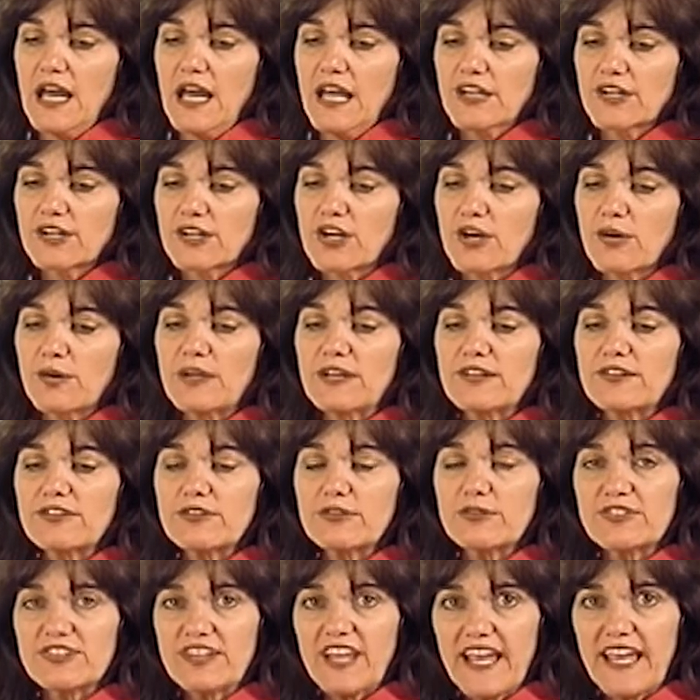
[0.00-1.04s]
You're going
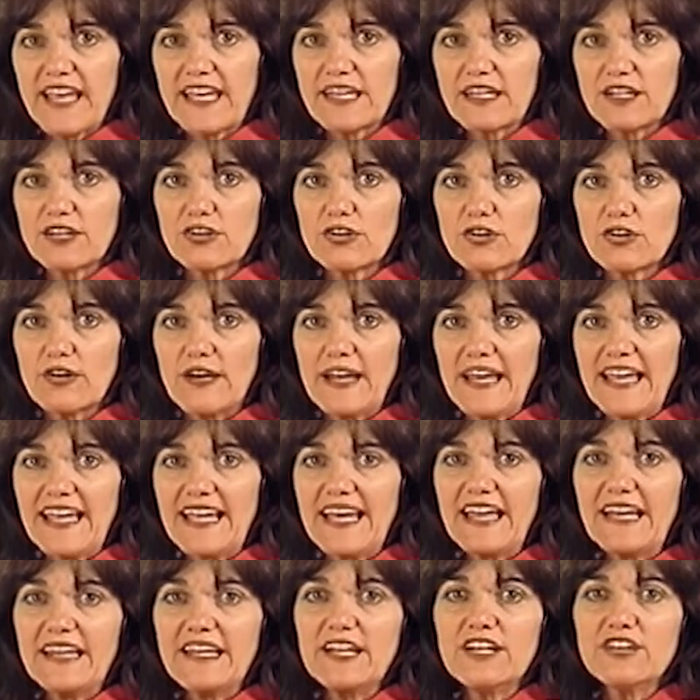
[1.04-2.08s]
to take your
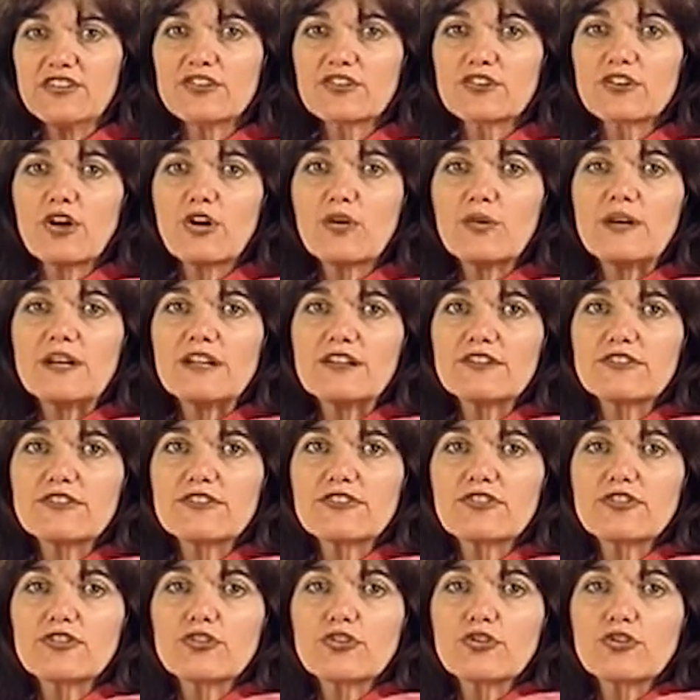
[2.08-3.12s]
hand and you're going
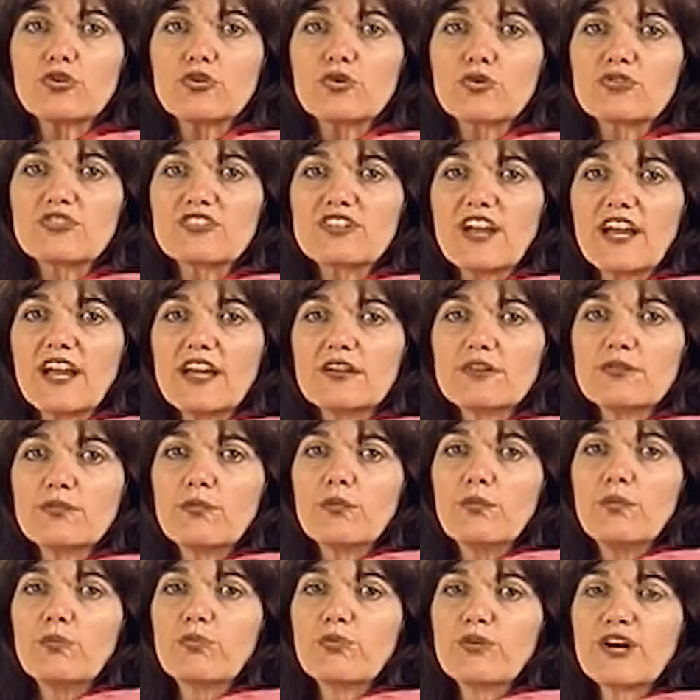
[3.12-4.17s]
to
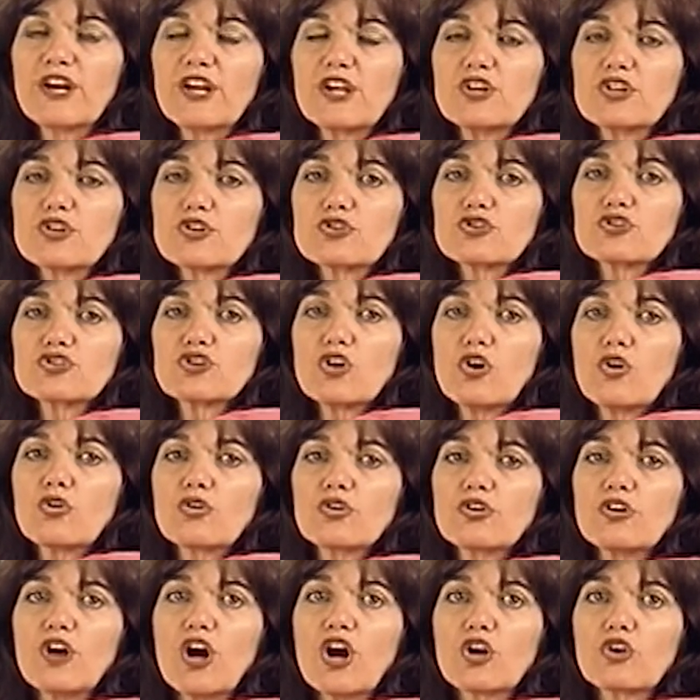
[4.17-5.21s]
bring your
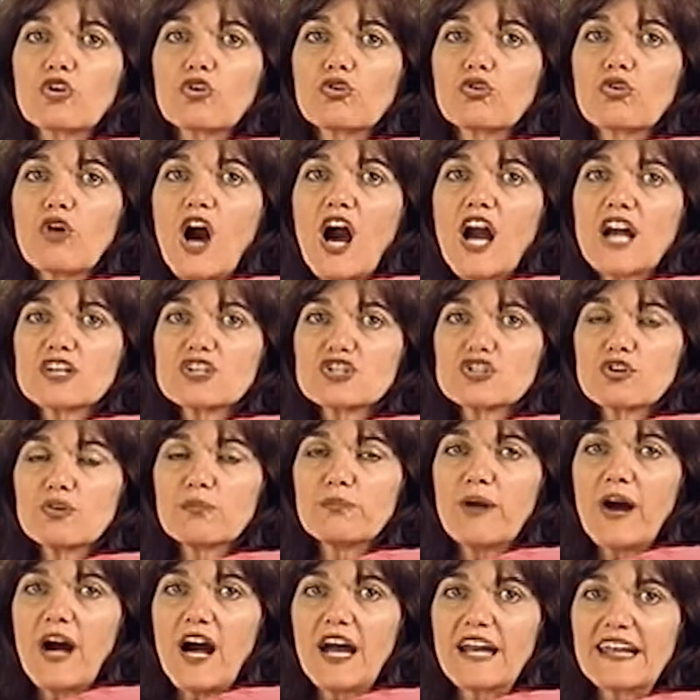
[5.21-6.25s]
shoulder across your
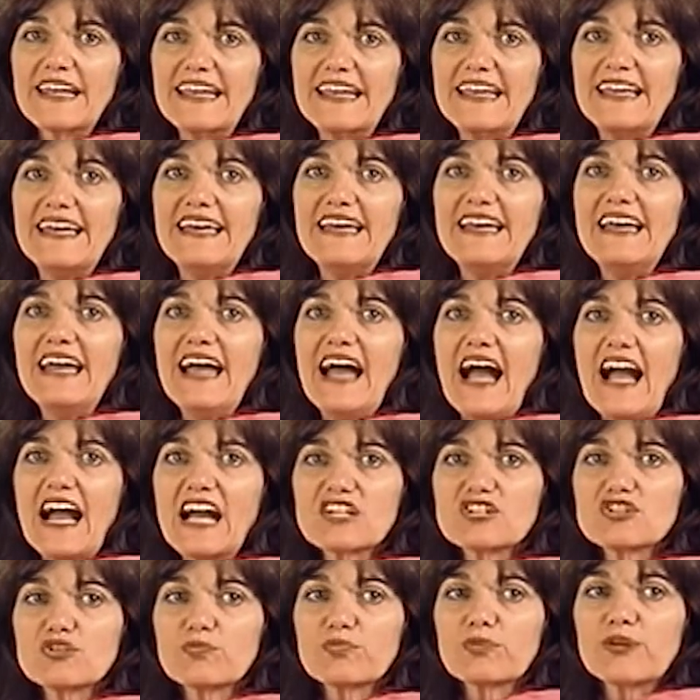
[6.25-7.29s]
body.
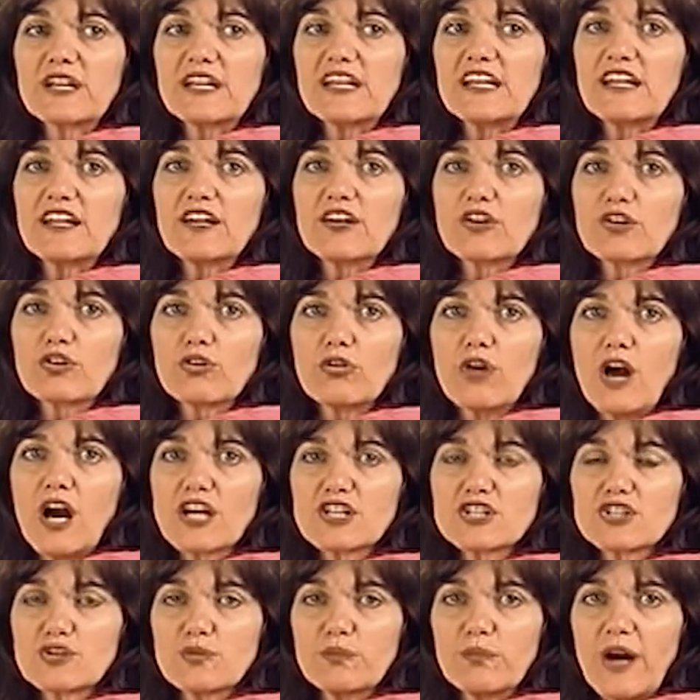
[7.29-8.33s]
As you're bringing it
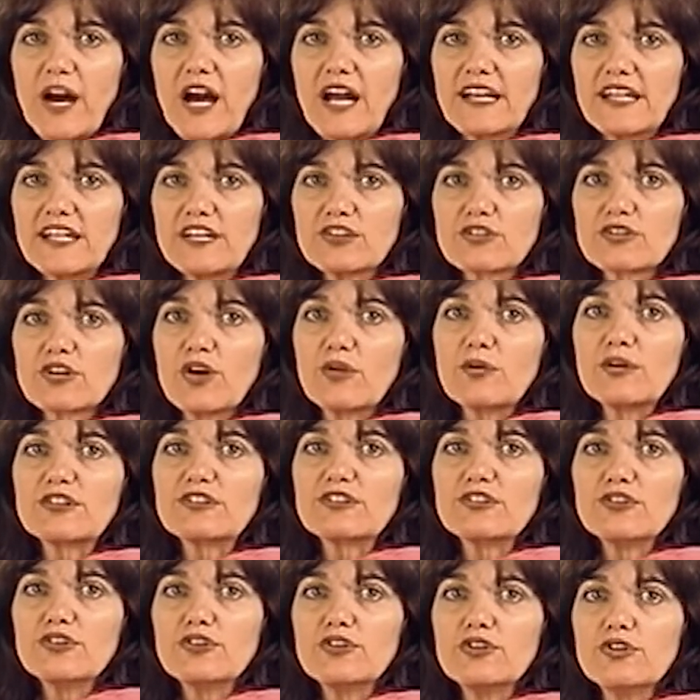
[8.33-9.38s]
across your body, you're going
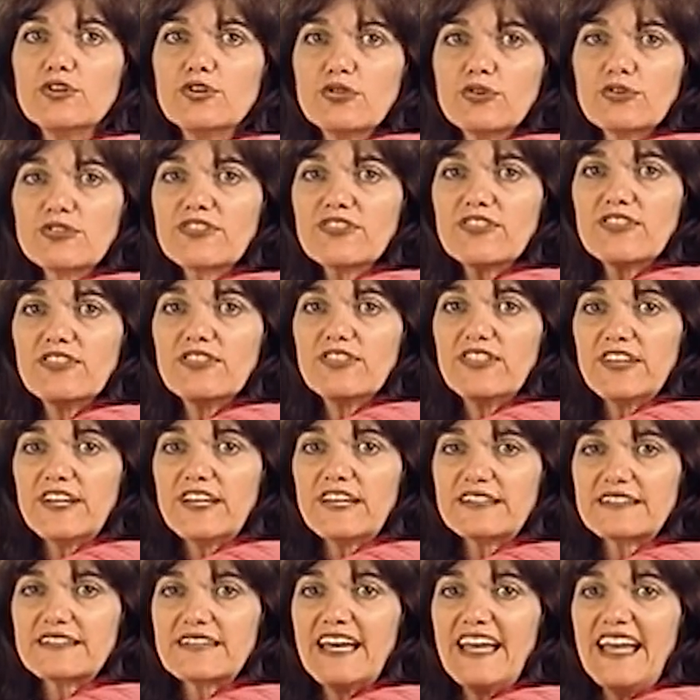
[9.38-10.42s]
to use
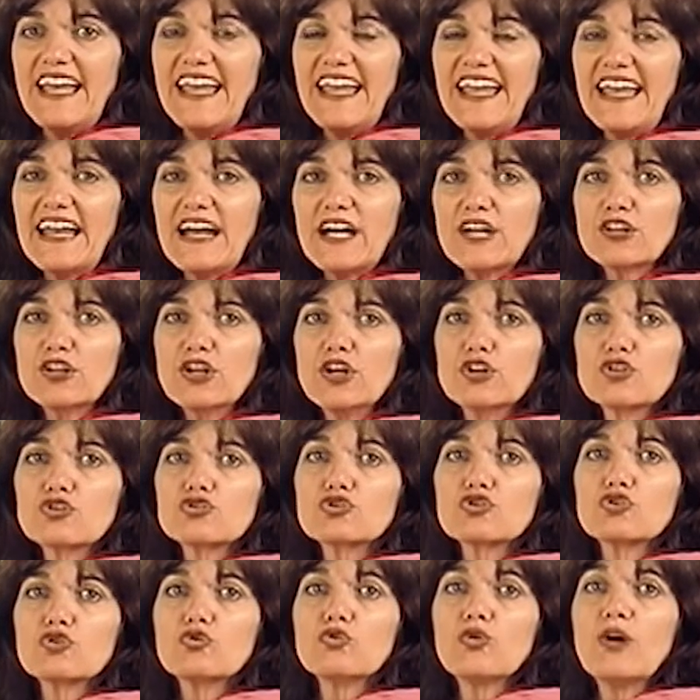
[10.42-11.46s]
this hand
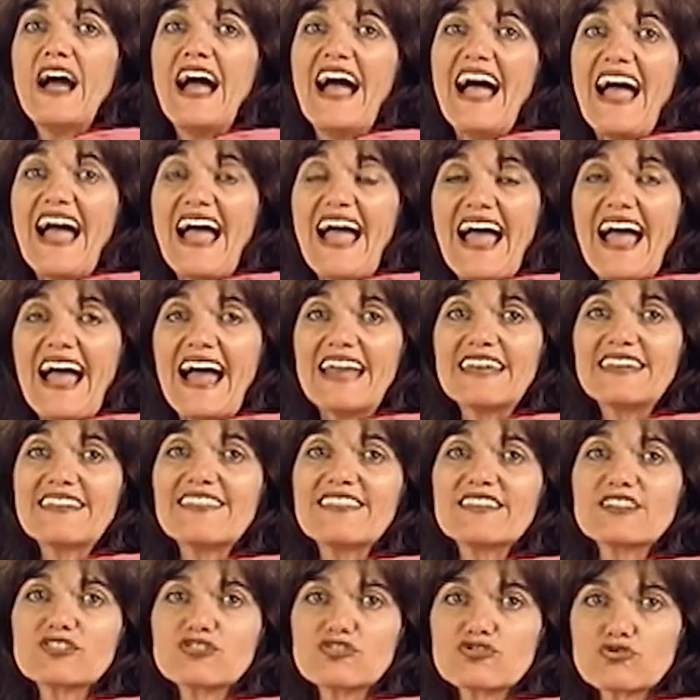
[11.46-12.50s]
to add
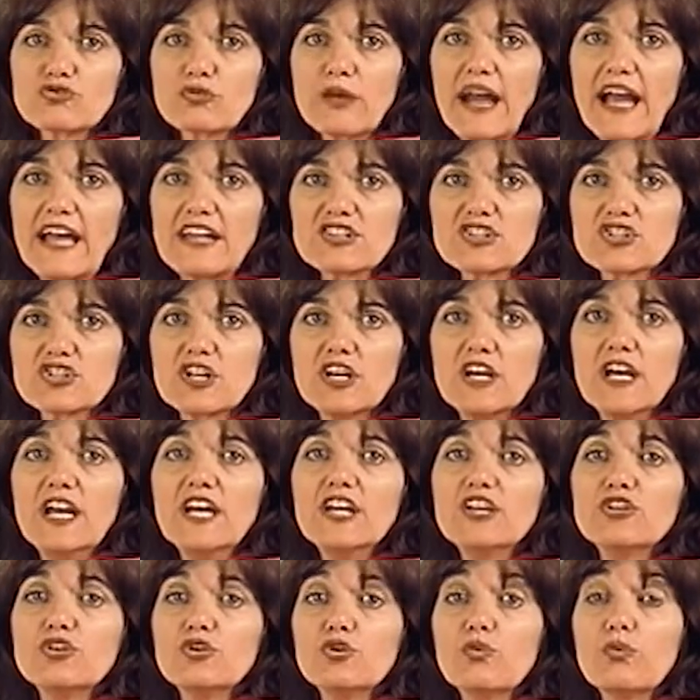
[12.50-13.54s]
the stretch.
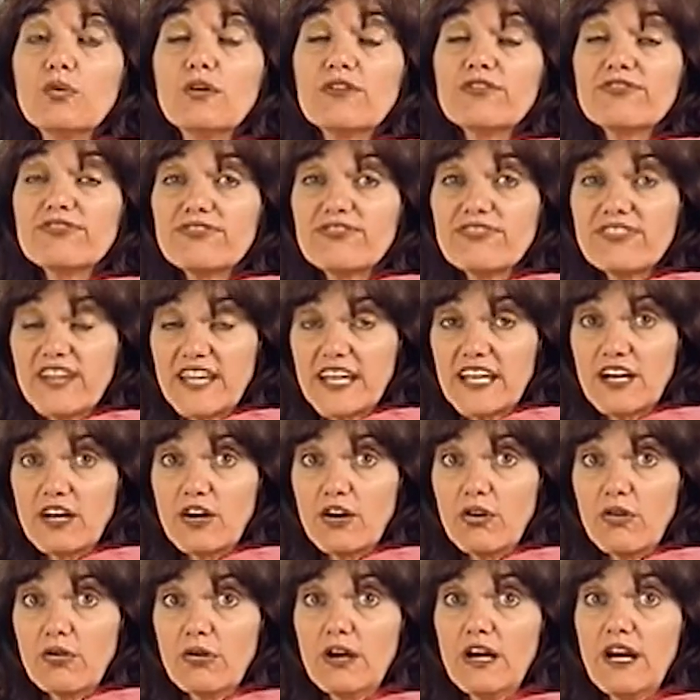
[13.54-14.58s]
You will
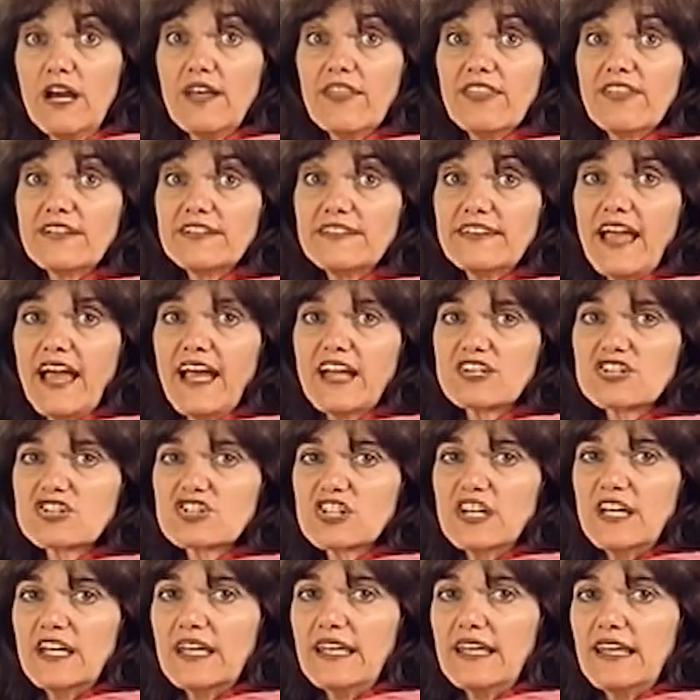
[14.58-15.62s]
feel the
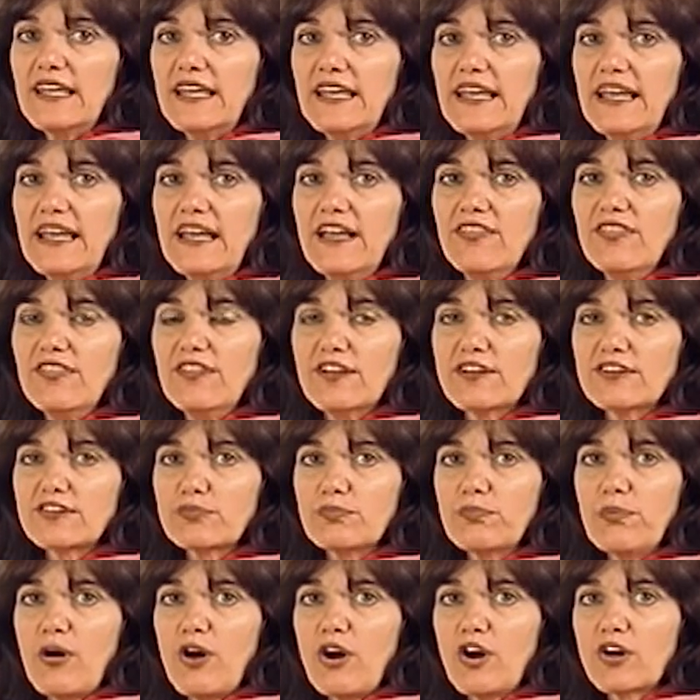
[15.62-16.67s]
tension in this
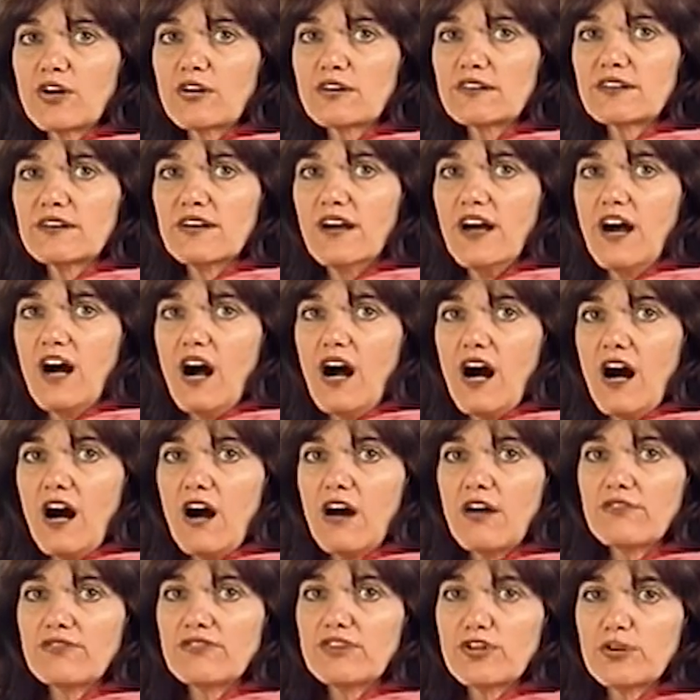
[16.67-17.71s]
part
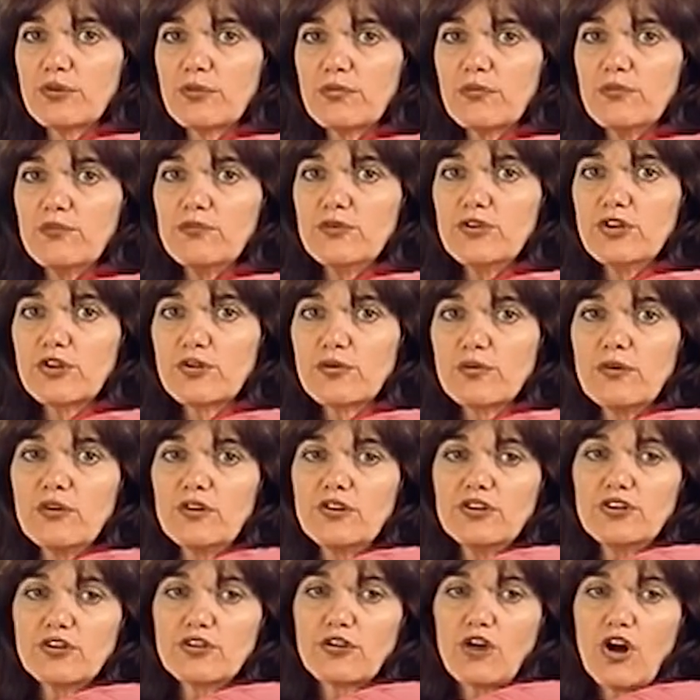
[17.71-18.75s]
of your
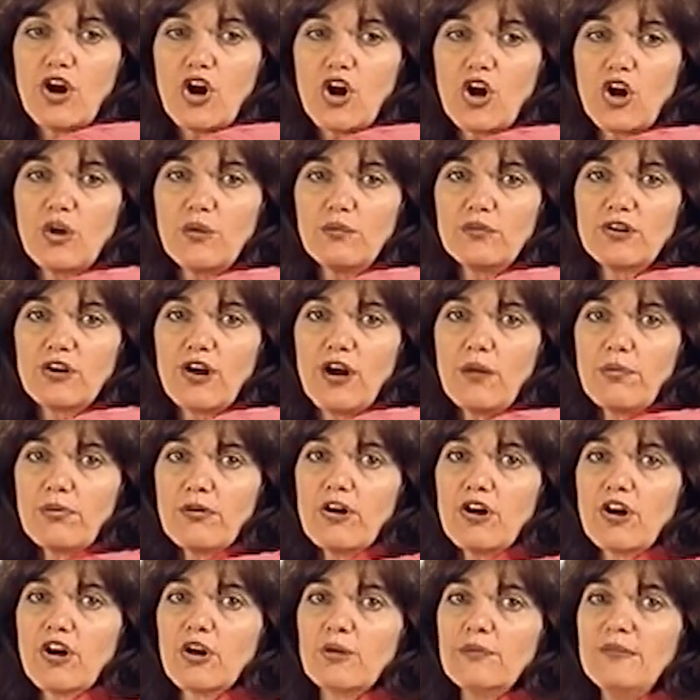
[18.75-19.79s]
arm, your upper
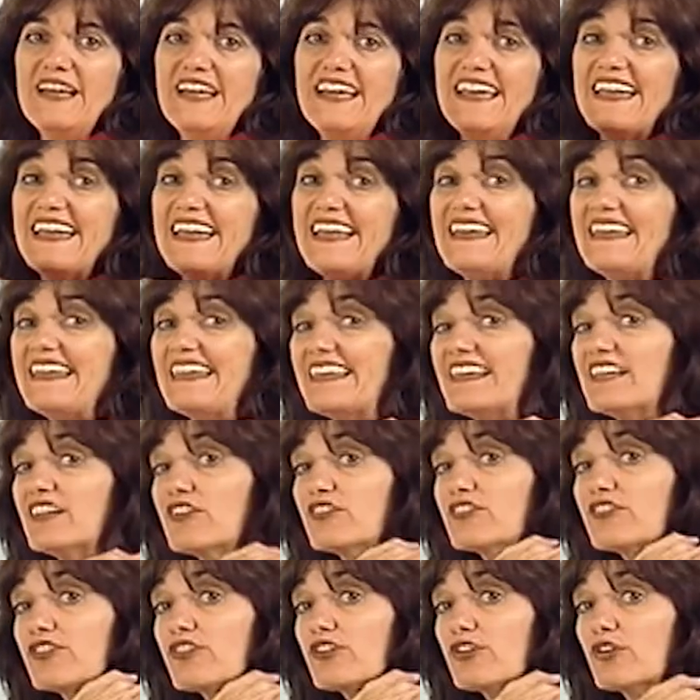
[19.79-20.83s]
arm, and
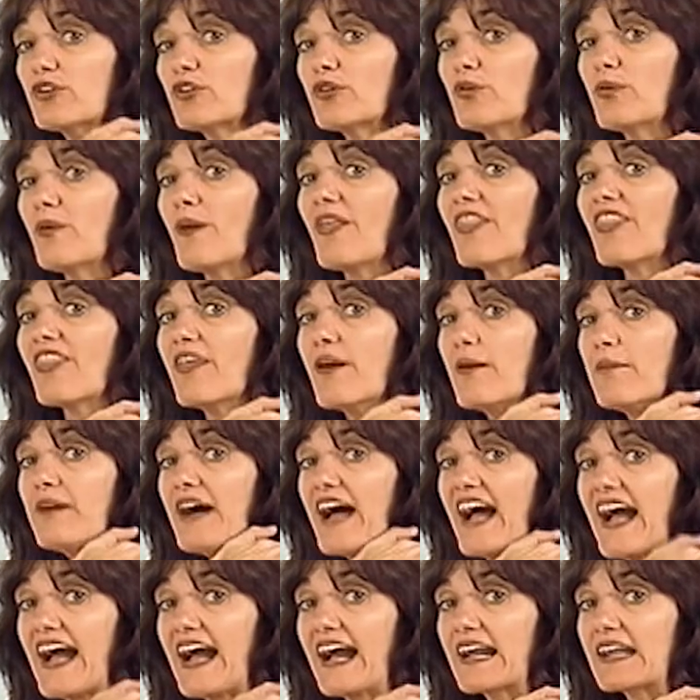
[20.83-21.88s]
into the
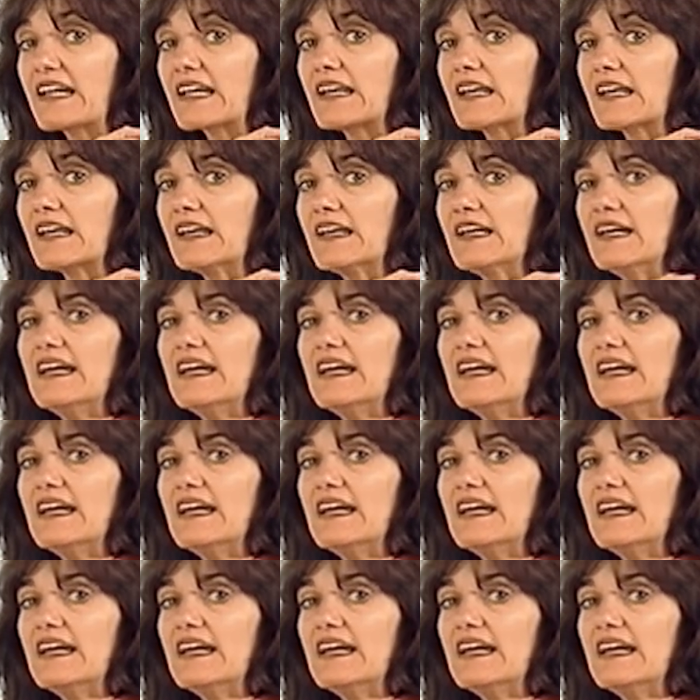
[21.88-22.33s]
back.